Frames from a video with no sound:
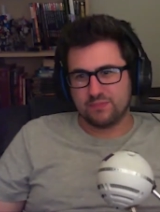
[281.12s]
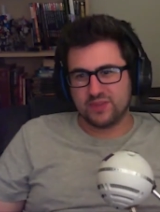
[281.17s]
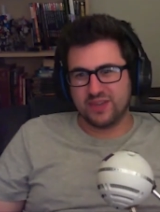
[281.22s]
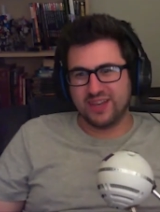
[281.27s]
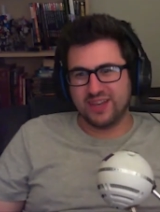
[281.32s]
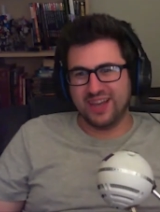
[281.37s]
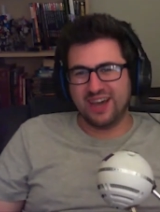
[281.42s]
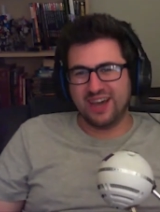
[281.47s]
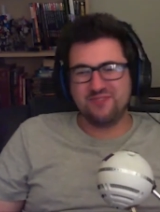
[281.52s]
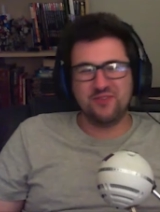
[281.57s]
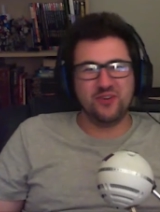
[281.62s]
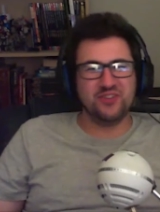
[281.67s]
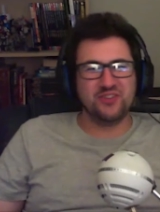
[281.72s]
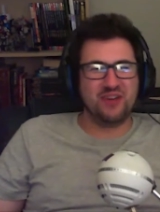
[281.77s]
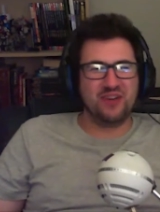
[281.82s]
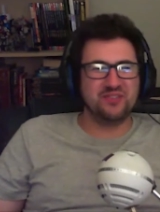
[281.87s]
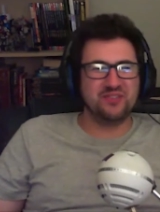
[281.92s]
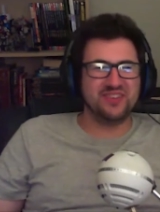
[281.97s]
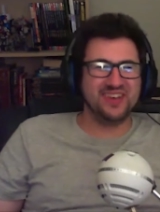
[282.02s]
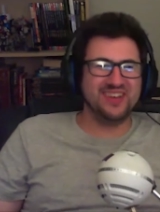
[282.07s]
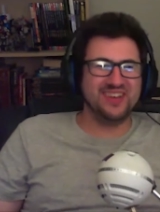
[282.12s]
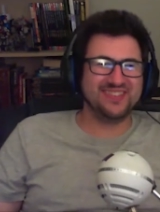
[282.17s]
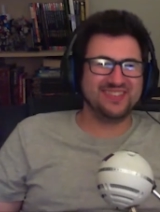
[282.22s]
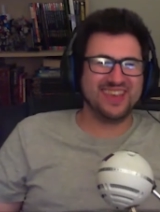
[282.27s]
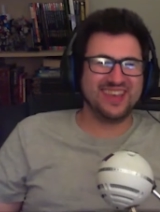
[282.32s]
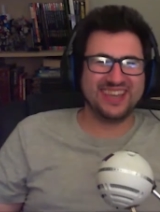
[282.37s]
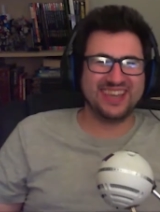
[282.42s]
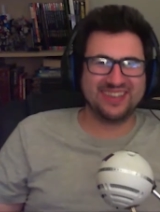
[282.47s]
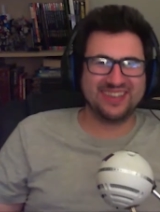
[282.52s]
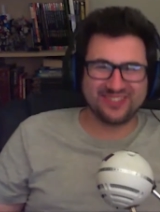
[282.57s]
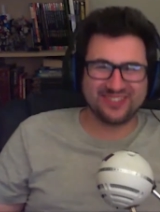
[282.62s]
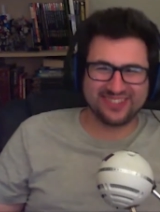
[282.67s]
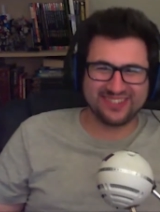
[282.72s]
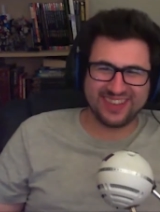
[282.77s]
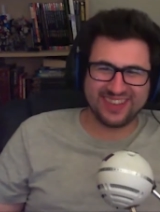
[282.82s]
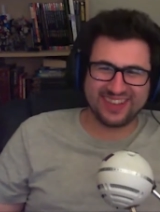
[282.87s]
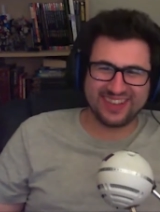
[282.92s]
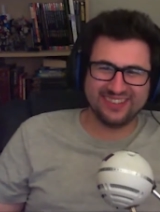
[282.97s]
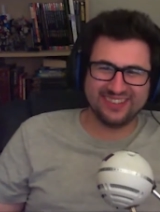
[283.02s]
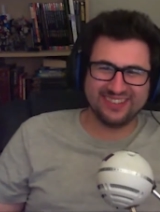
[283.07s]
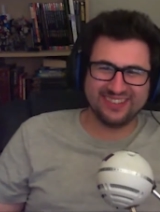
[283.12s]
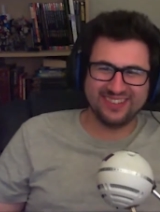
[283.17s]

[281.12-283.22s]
I thought that was us saying it for a second.